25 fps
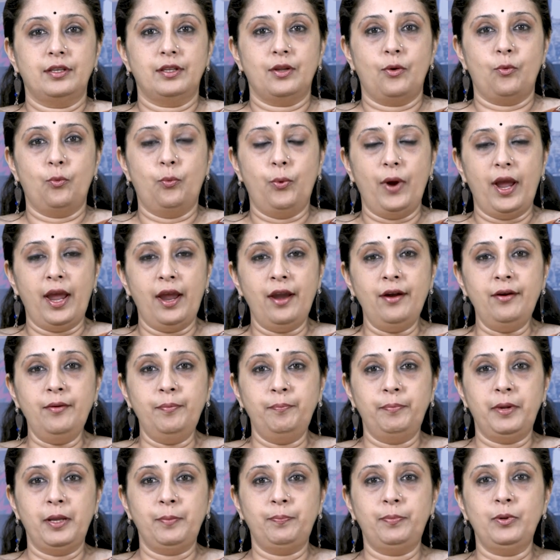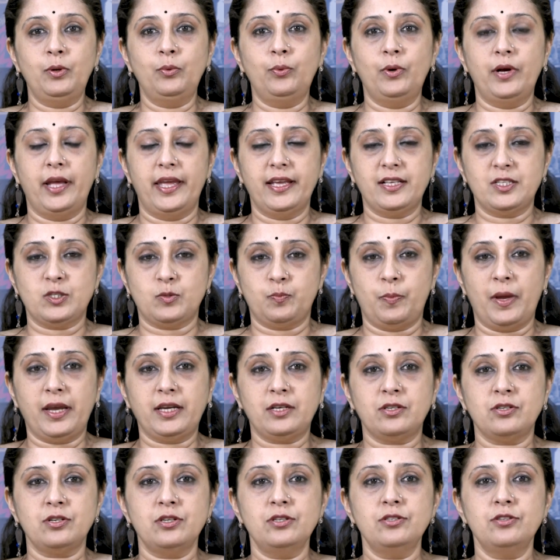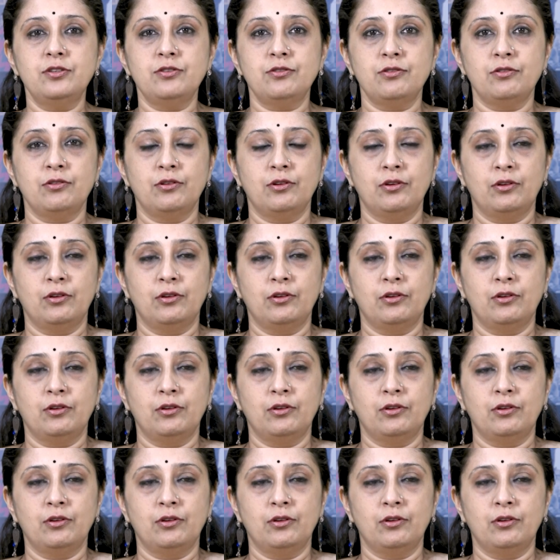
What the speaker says: where people were expected